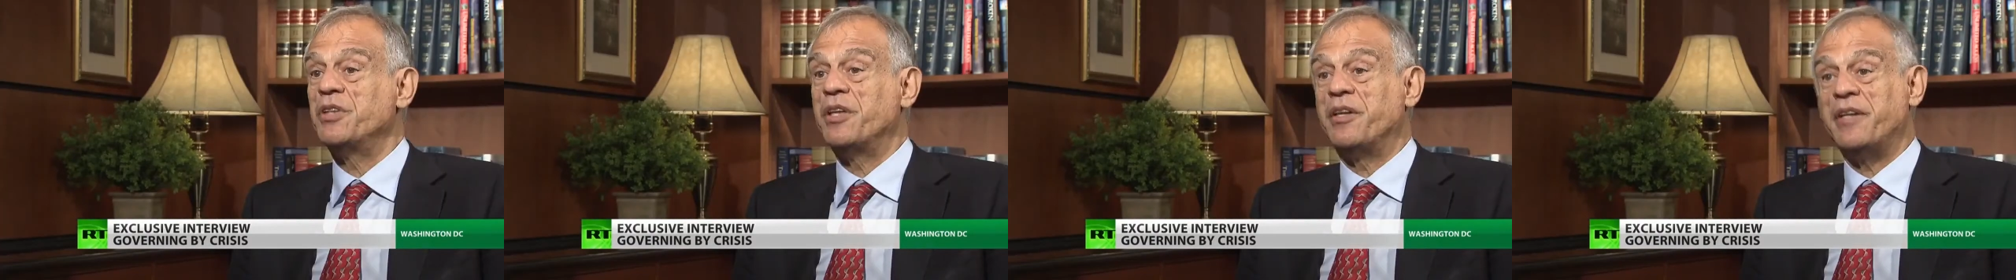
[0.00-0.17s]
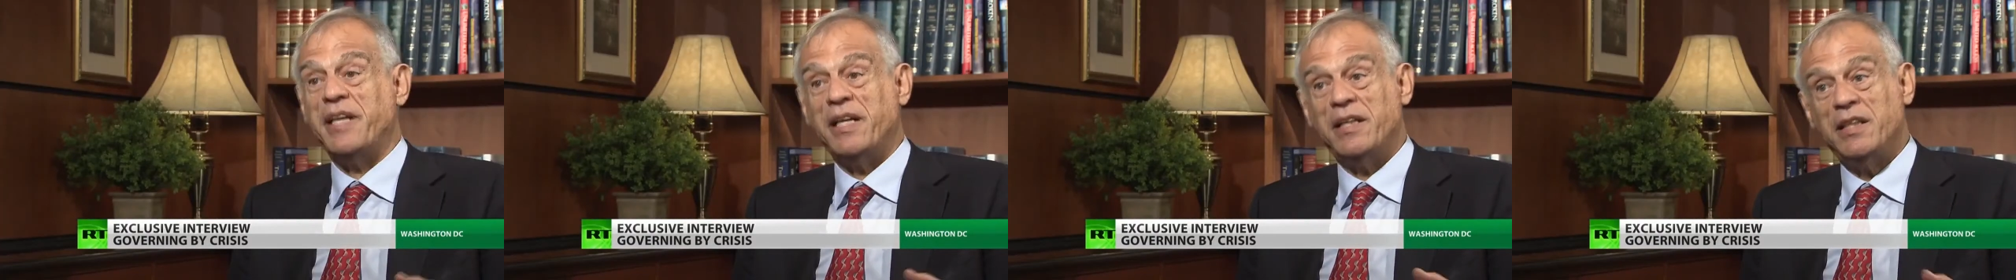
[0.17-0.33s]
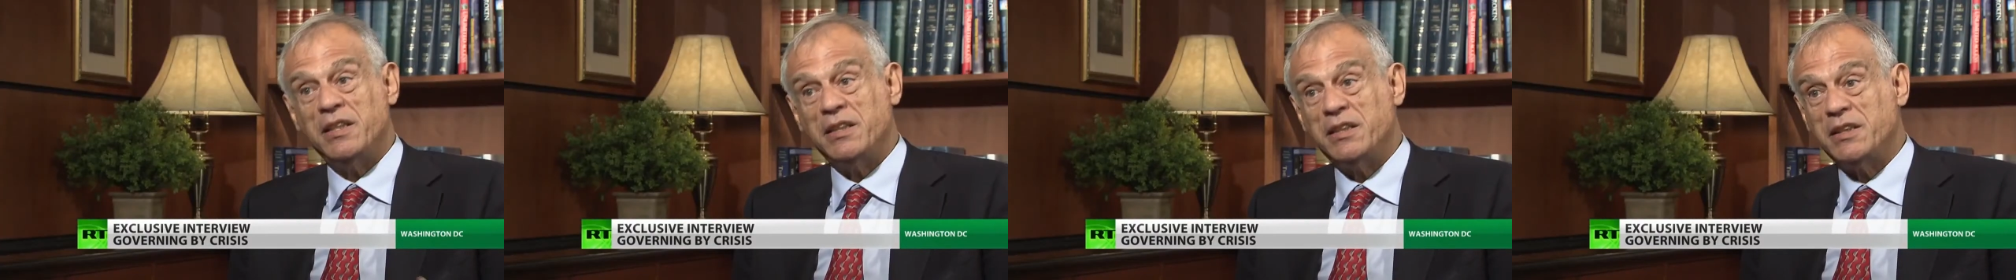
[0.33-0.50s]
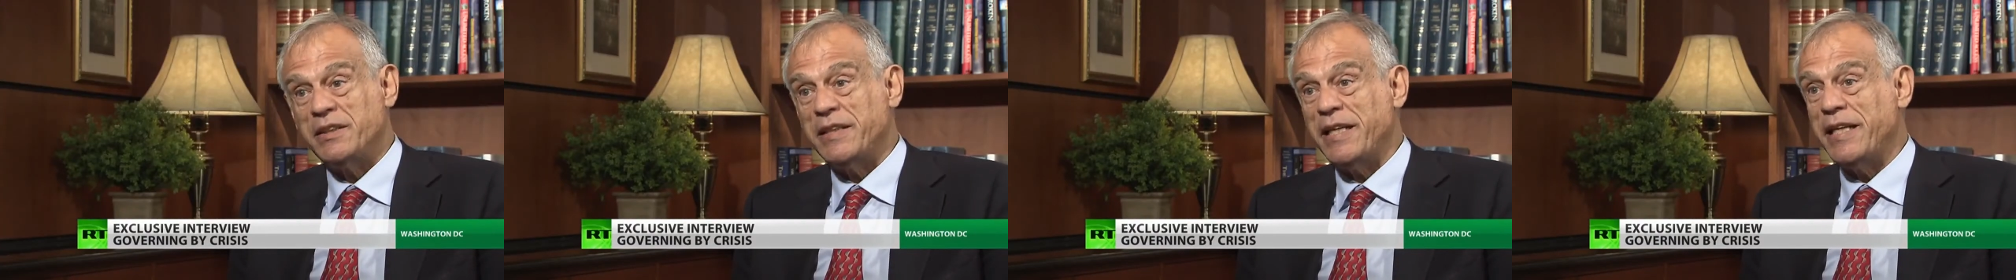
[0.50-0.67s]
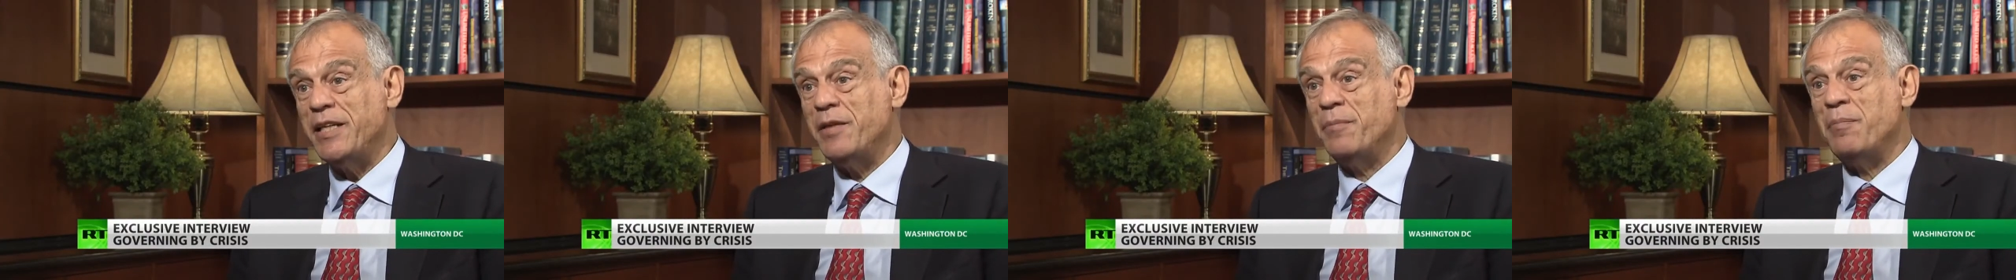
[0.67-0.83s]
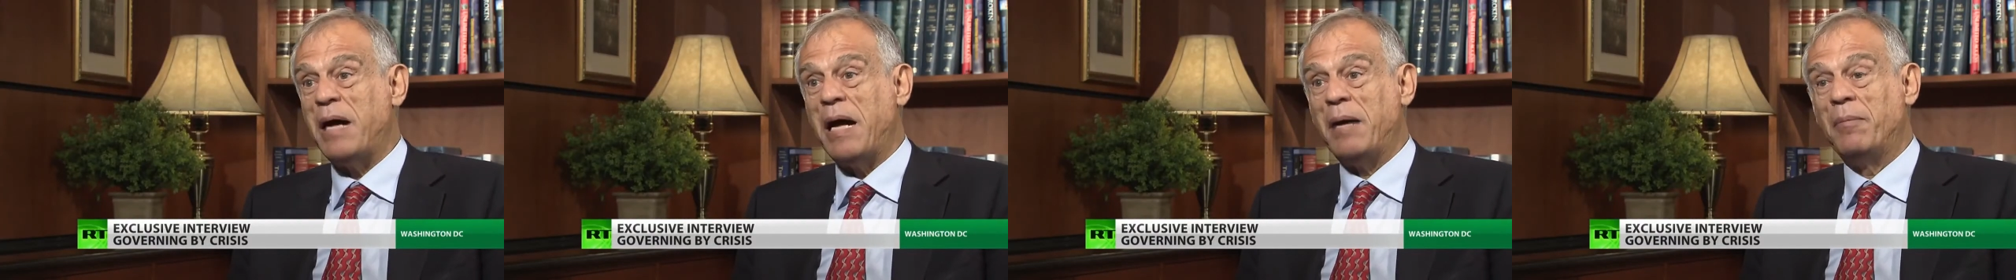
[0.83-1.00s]
real
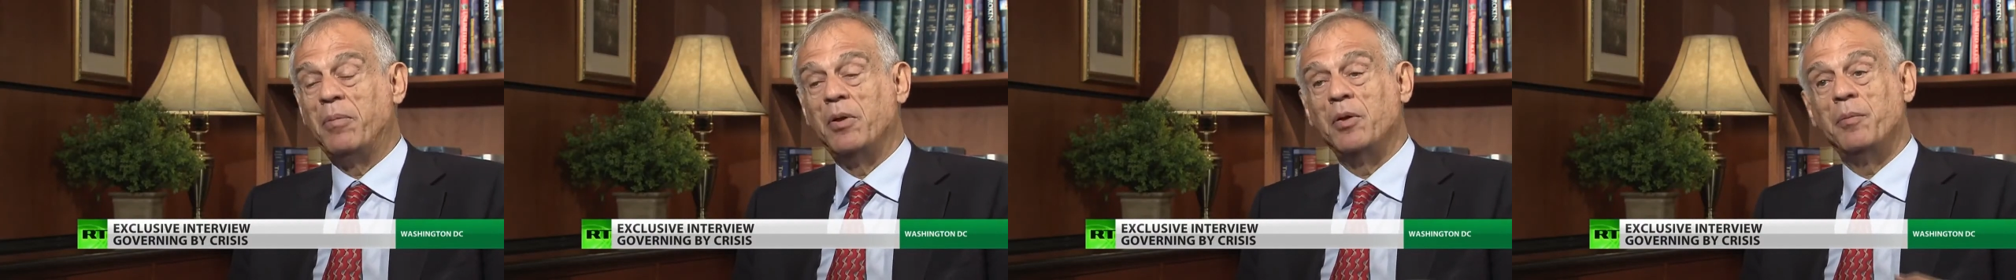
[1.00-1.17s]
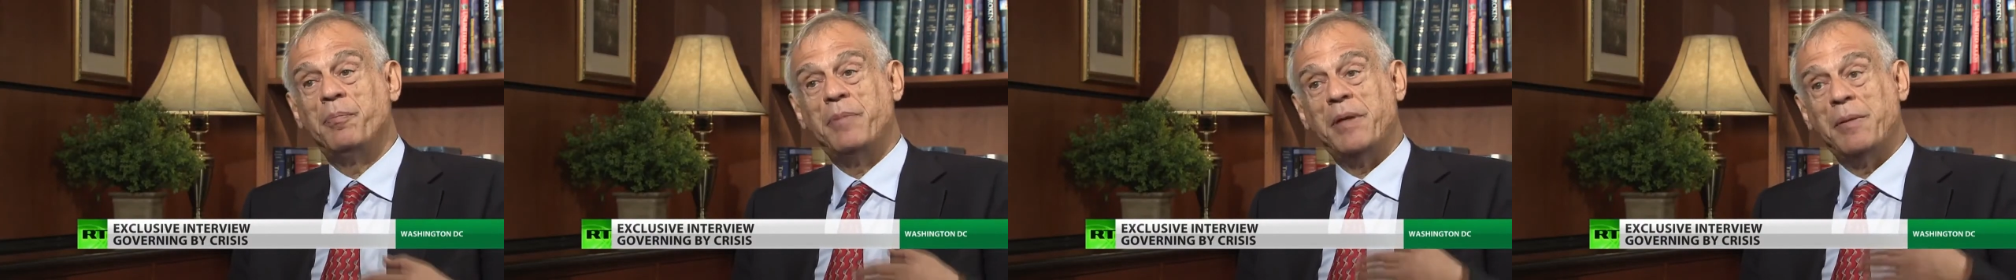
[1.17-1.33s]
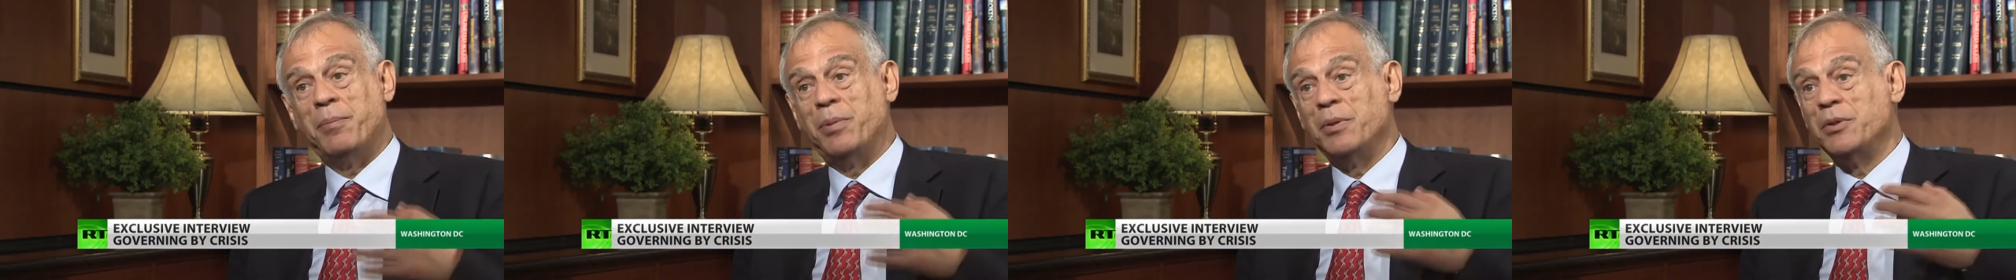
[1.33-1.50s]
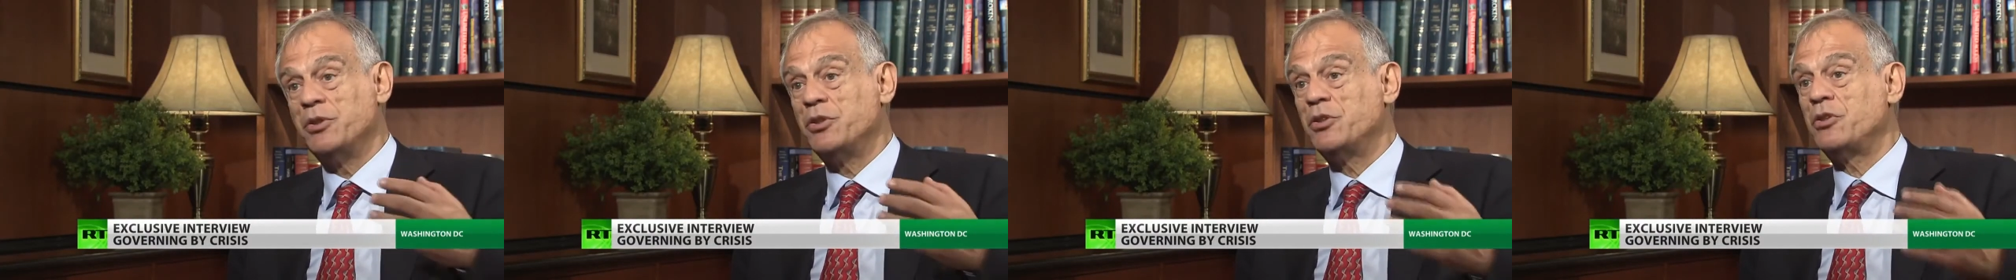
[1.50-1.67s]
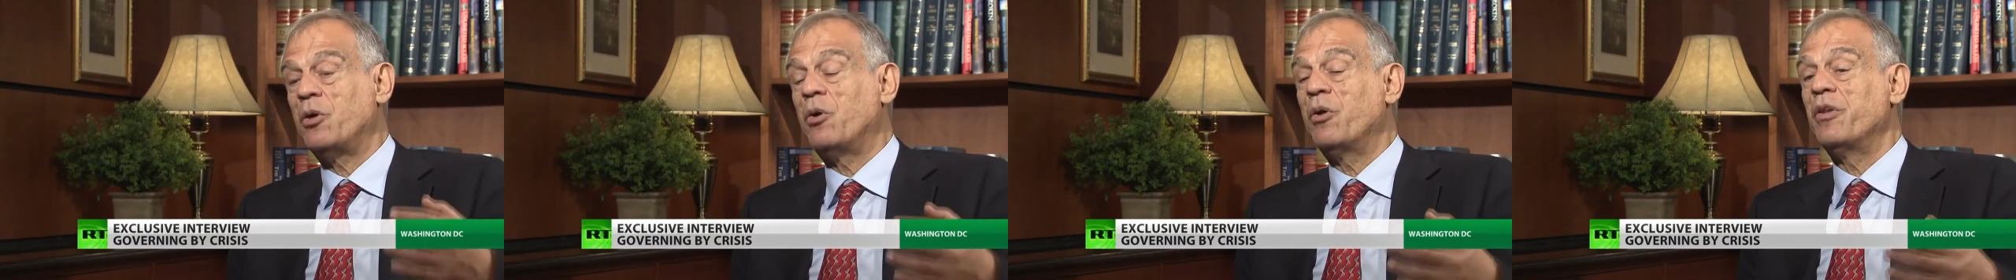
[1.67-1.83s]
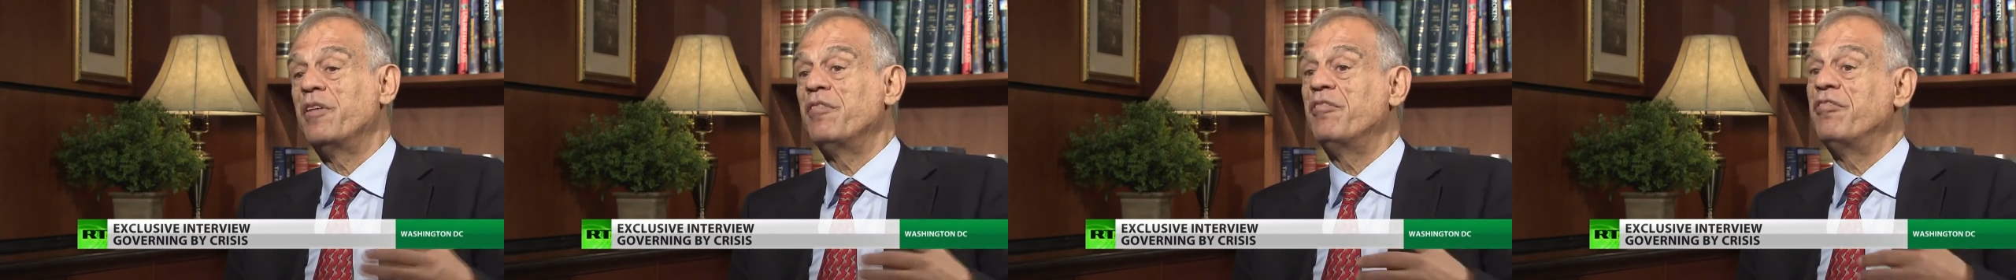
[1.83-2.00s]
estate bubble. People
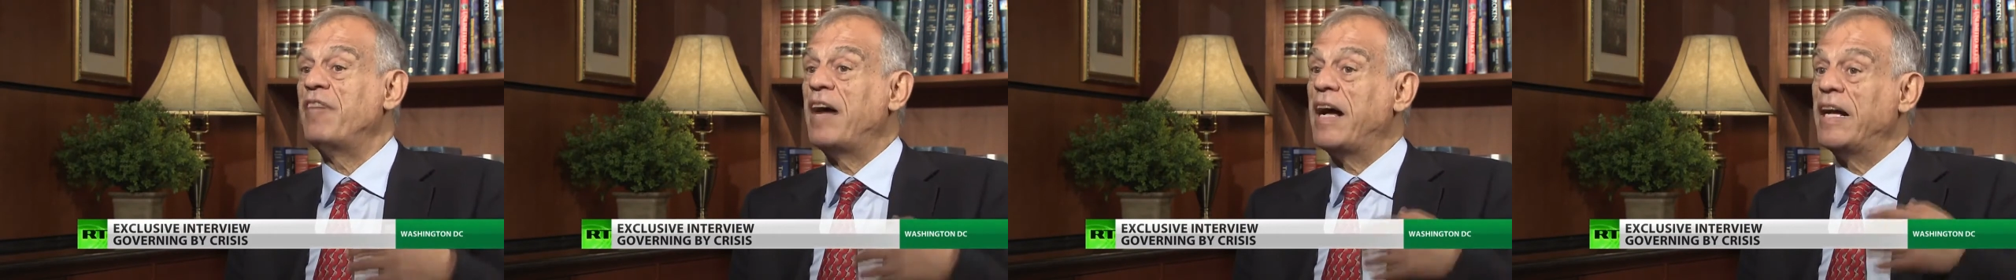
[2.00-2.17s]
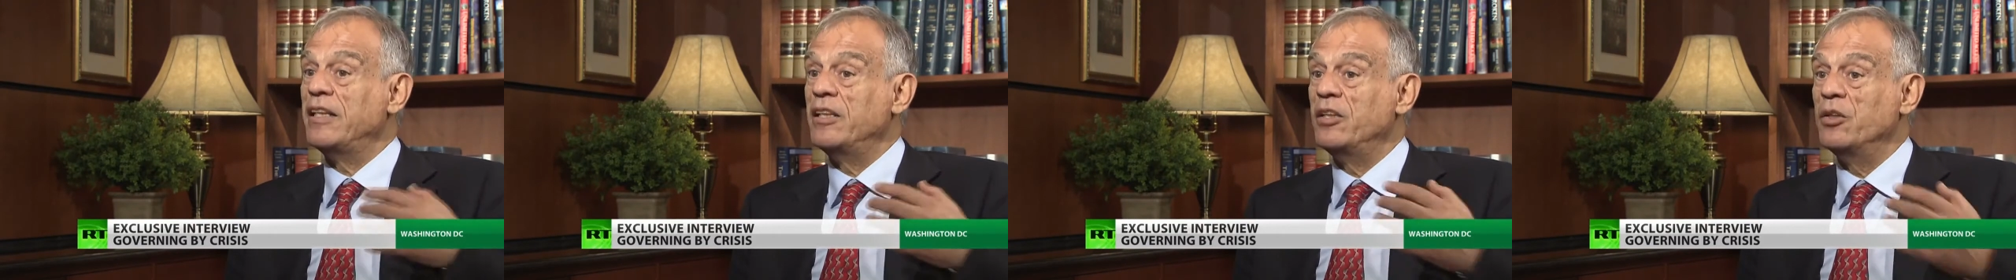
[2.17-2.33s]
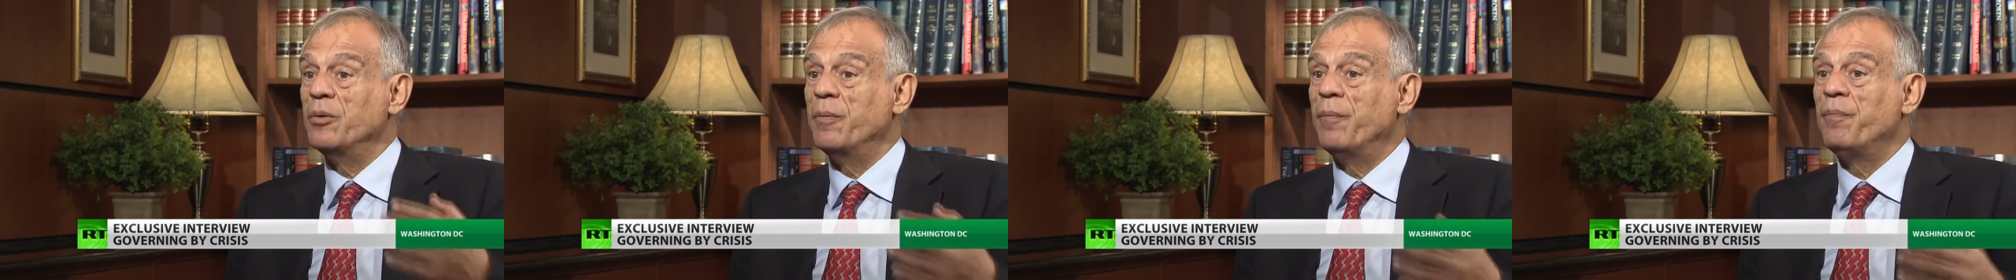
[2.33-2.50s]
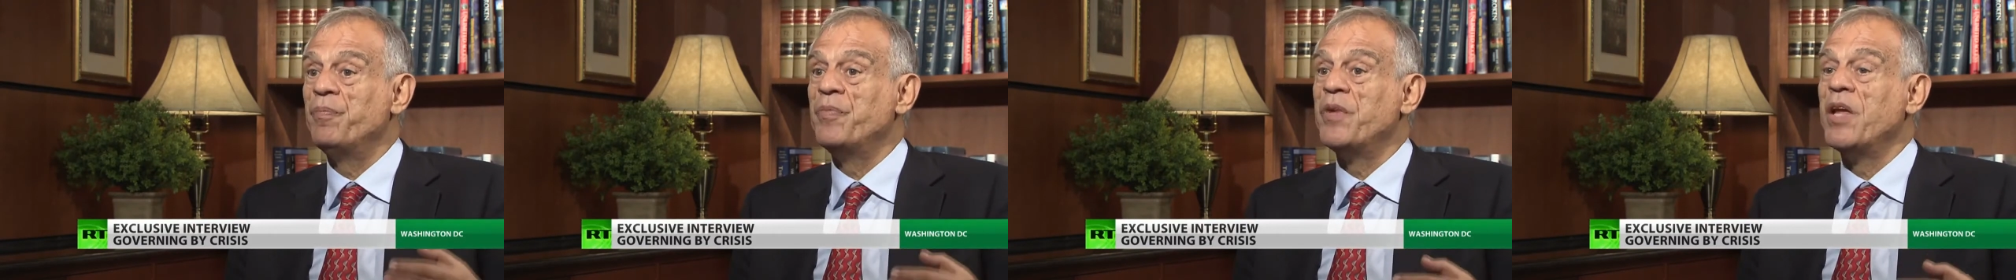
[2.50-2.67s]
saw the value